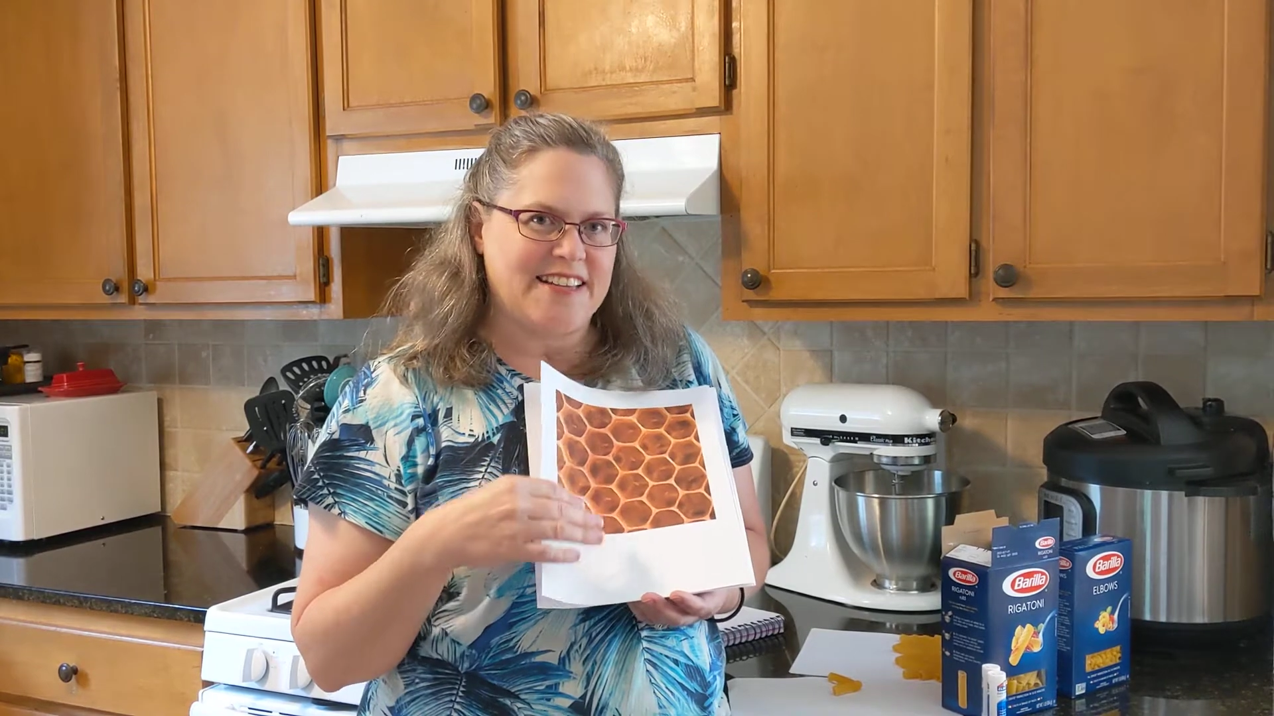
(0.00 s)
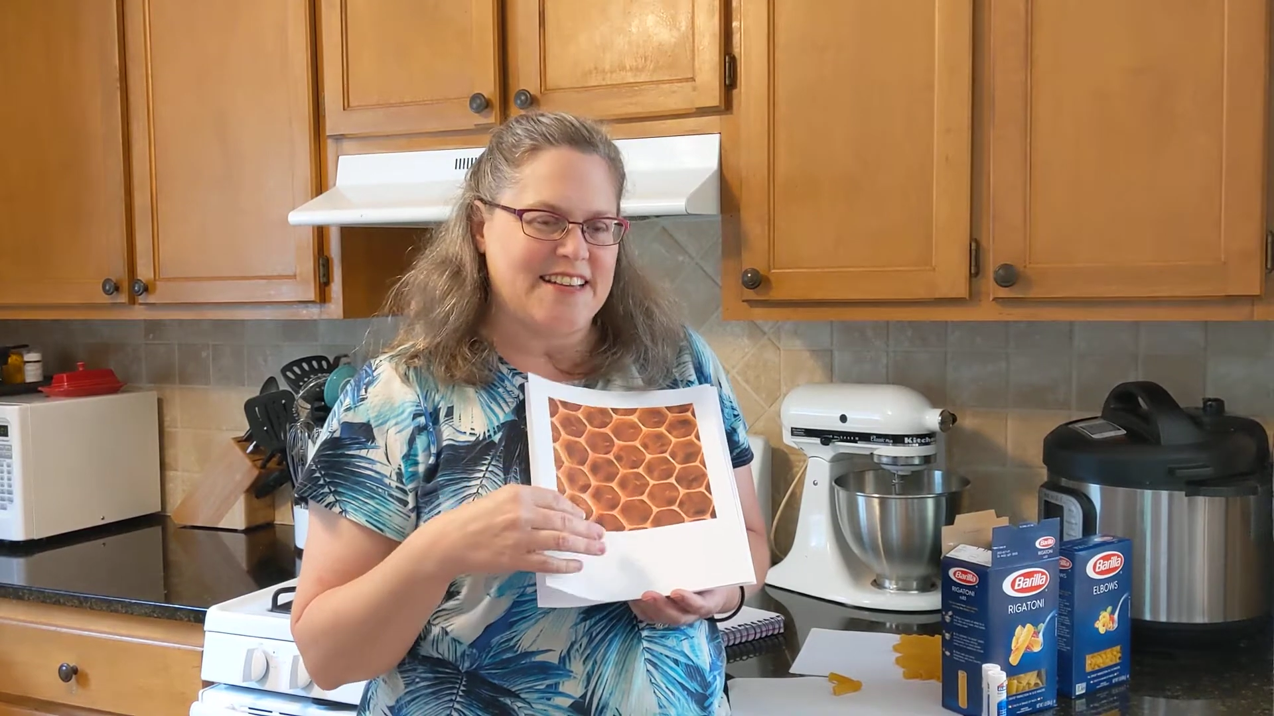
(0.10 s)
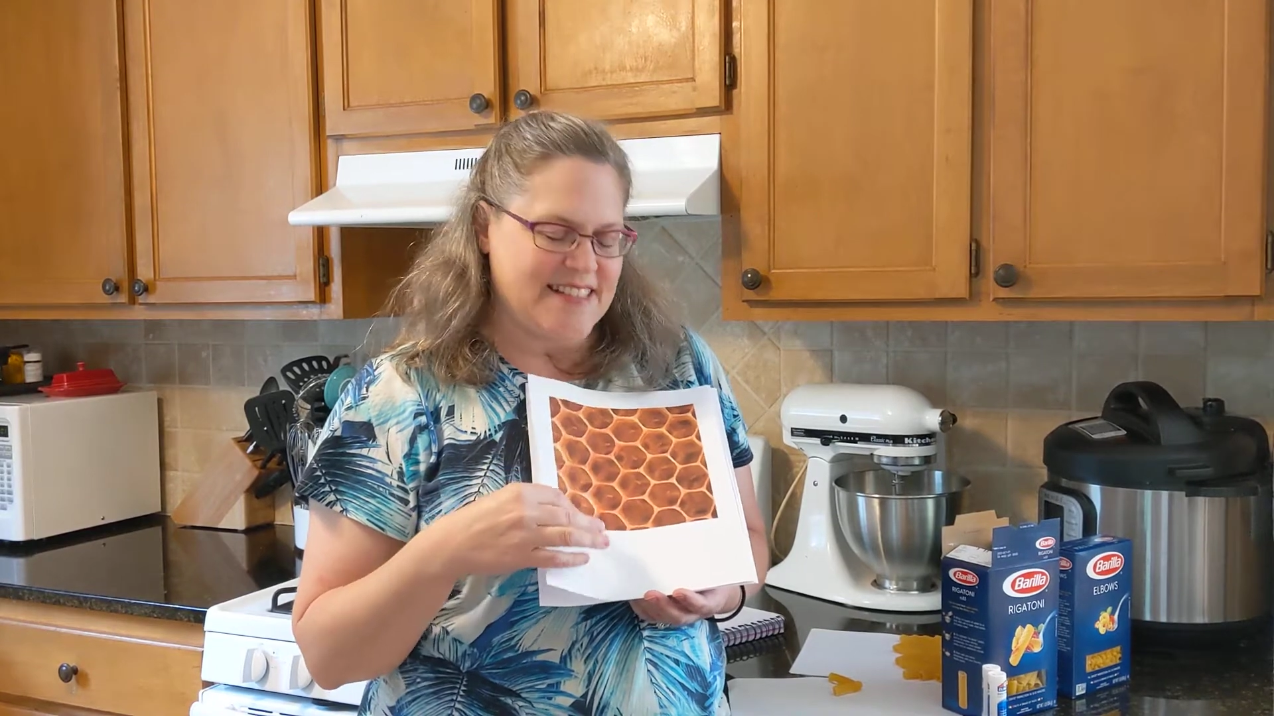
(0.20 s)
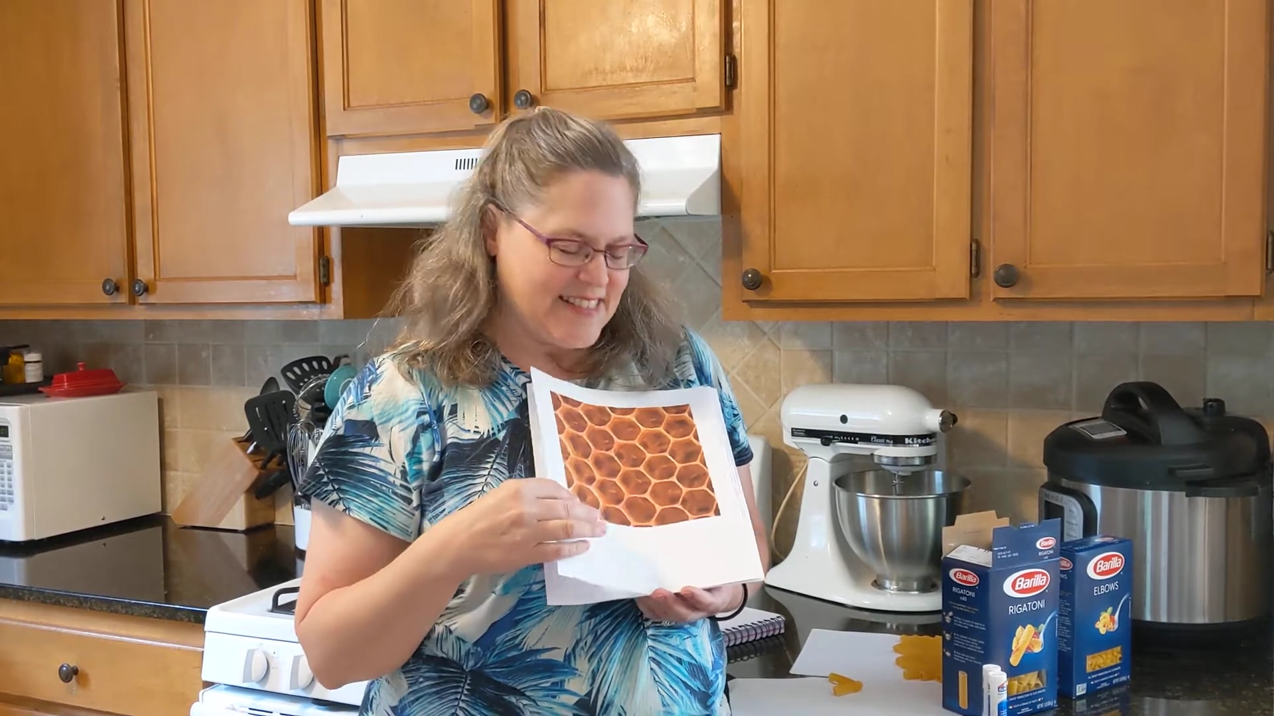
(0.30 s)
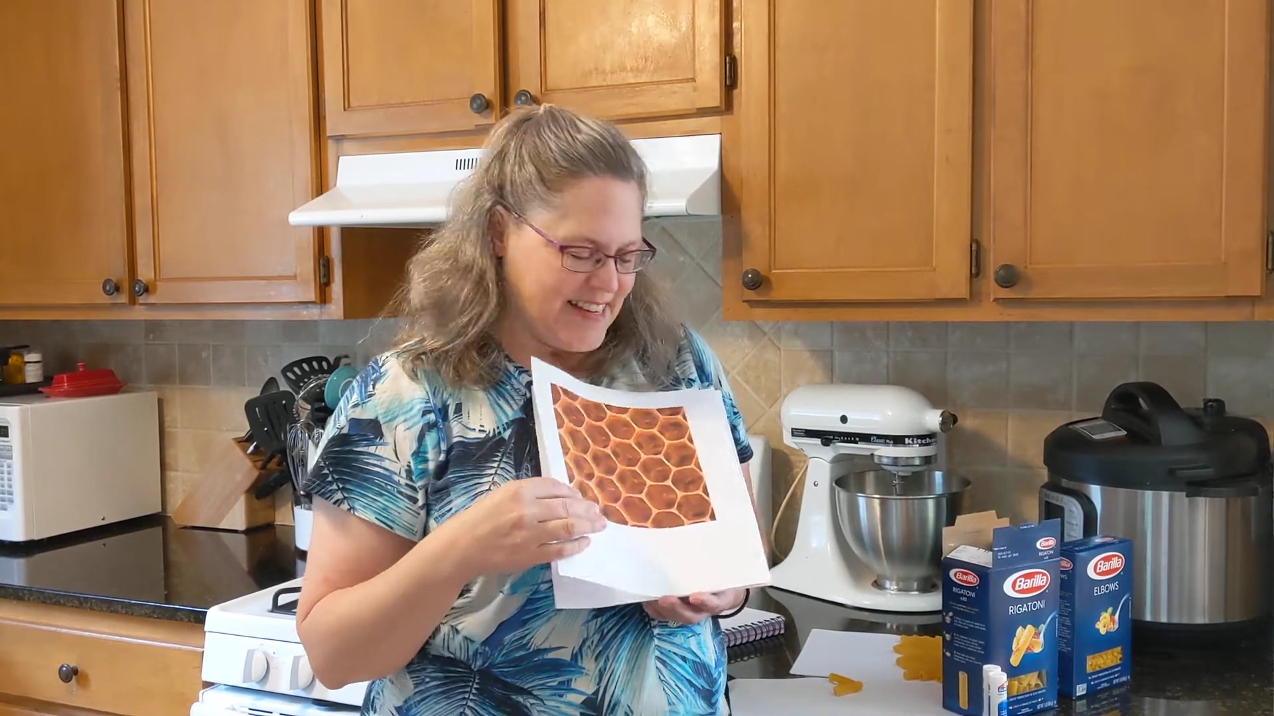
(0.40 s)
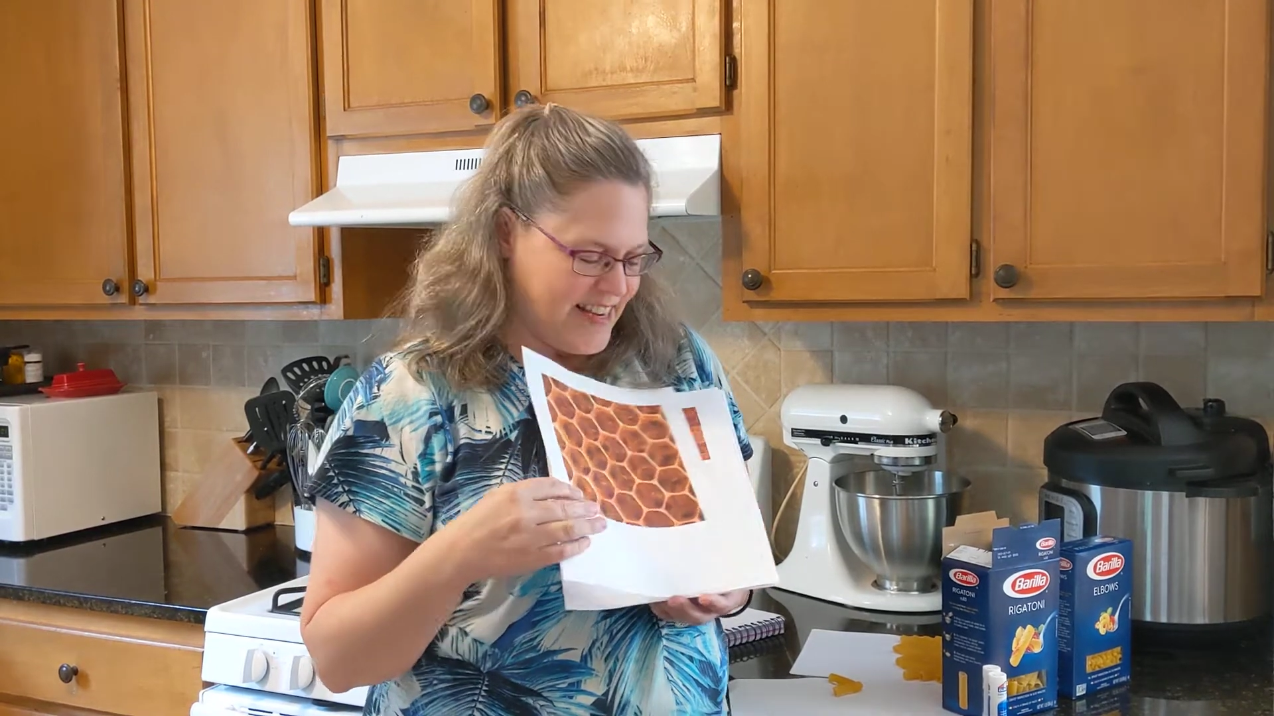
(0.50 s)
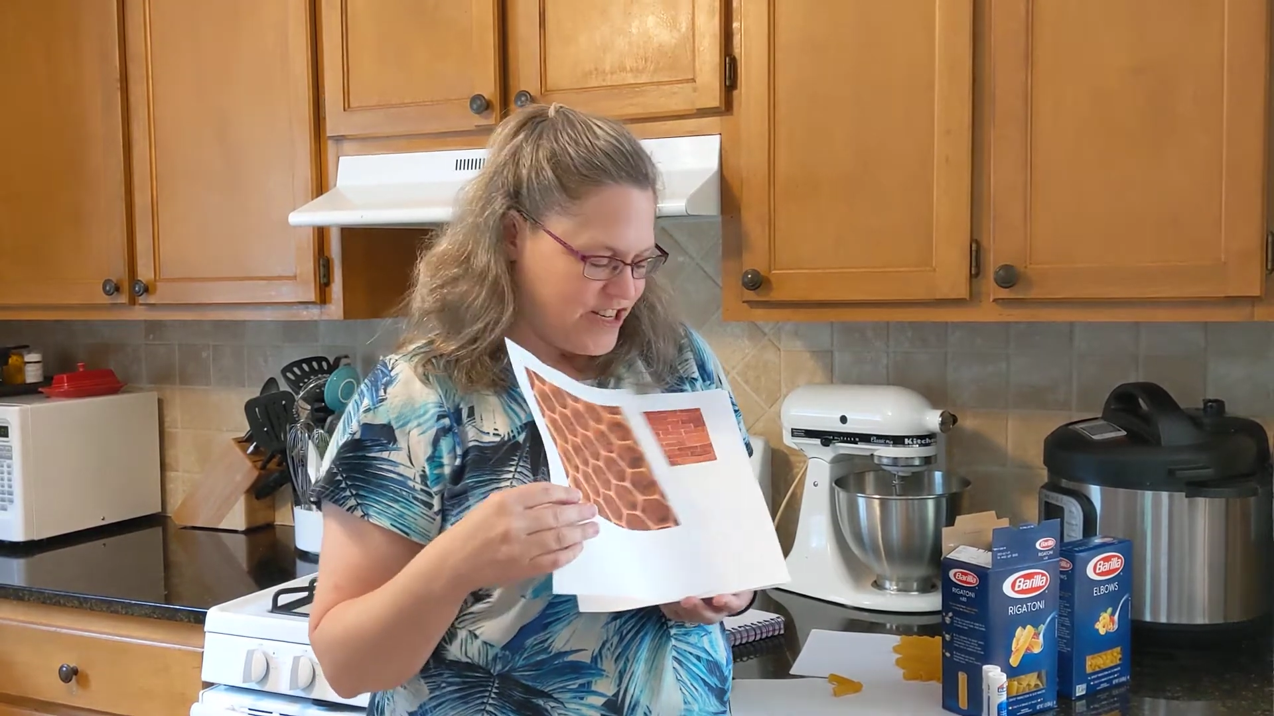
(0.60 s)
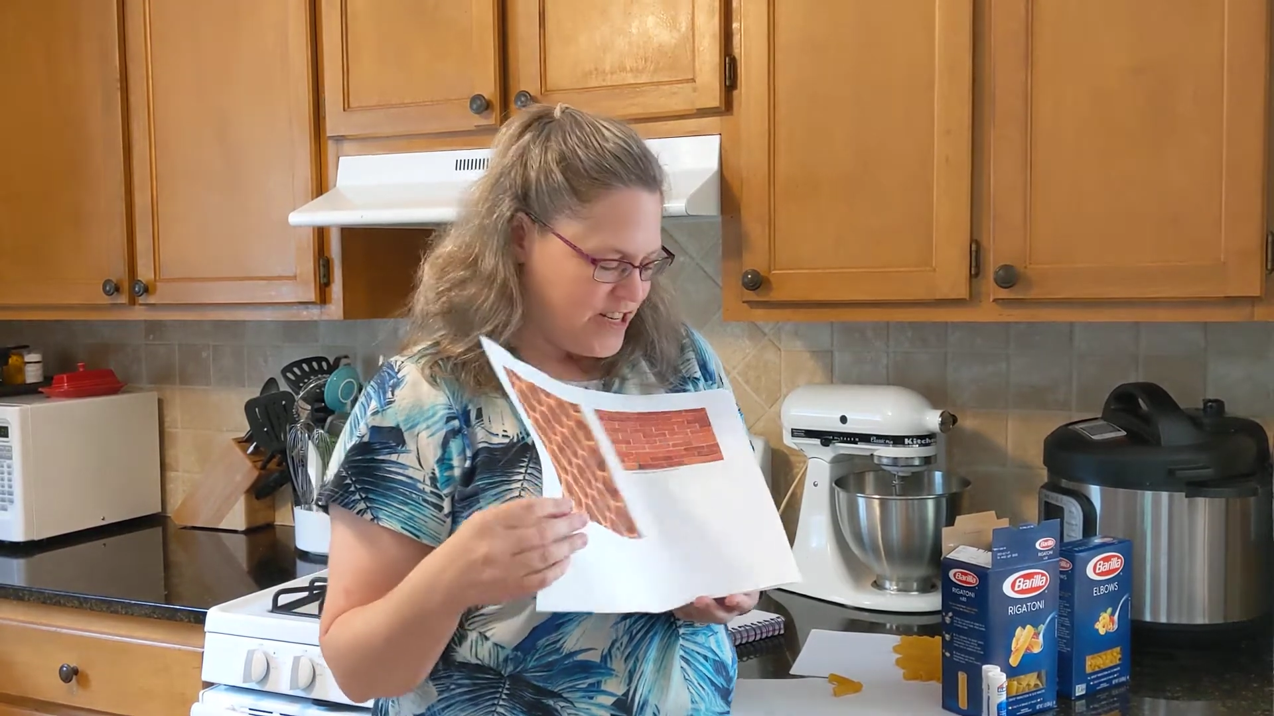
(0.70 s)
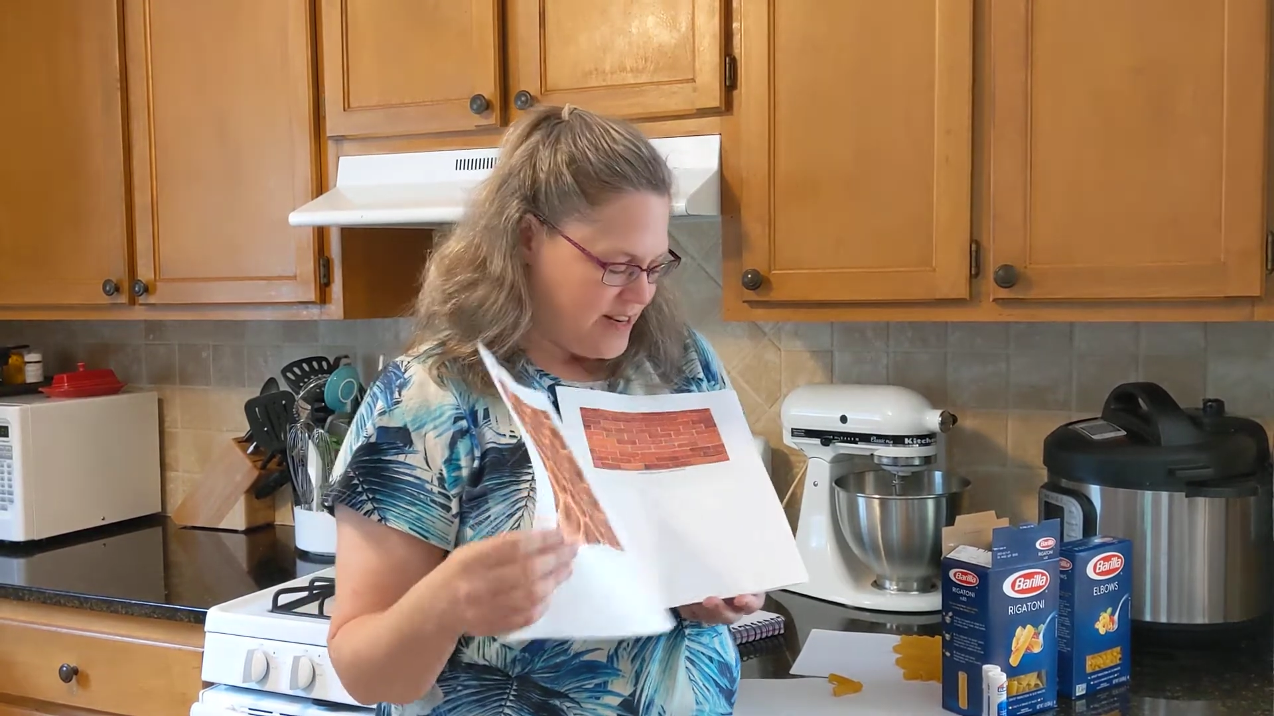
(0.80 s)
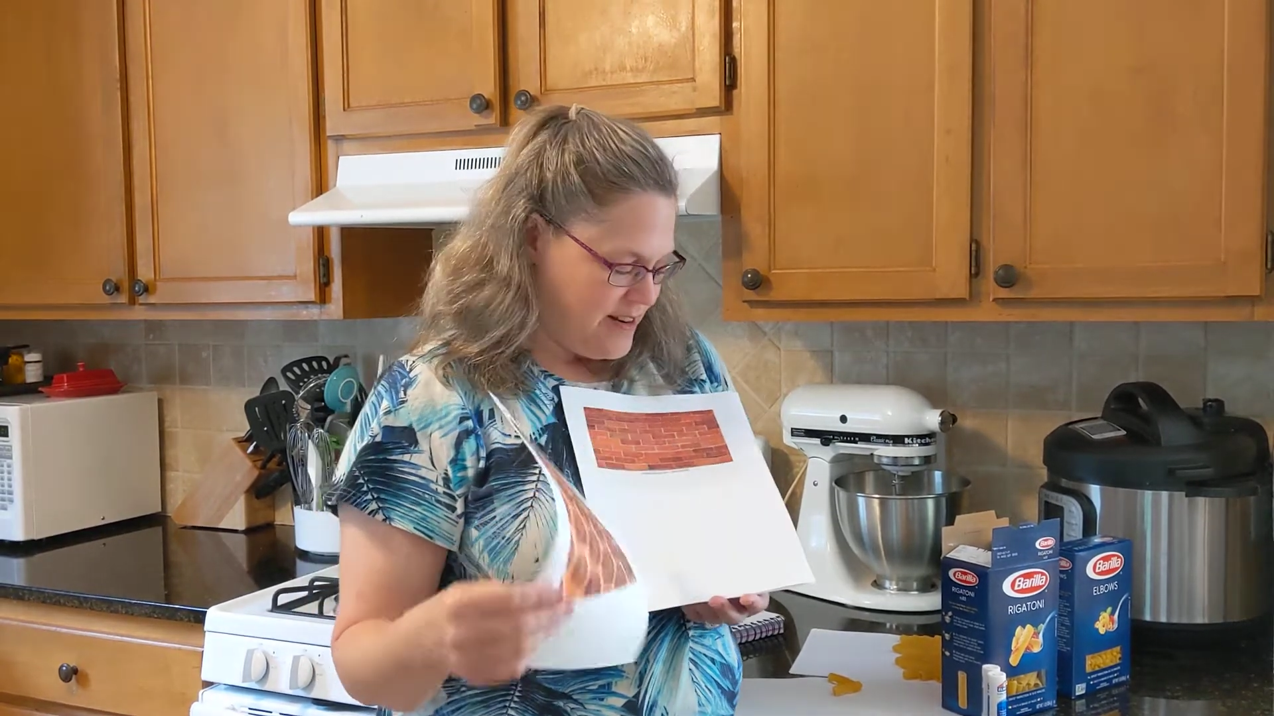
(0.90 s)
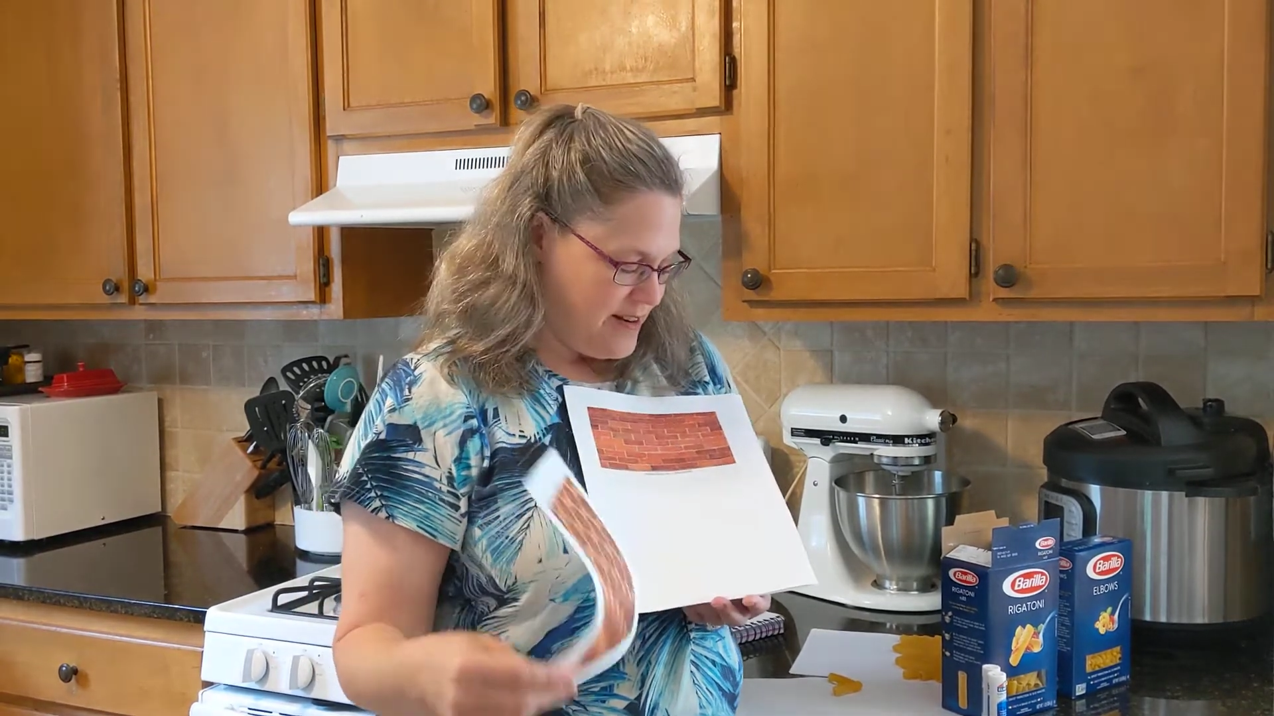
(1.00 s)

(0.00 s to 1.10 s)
tessellation.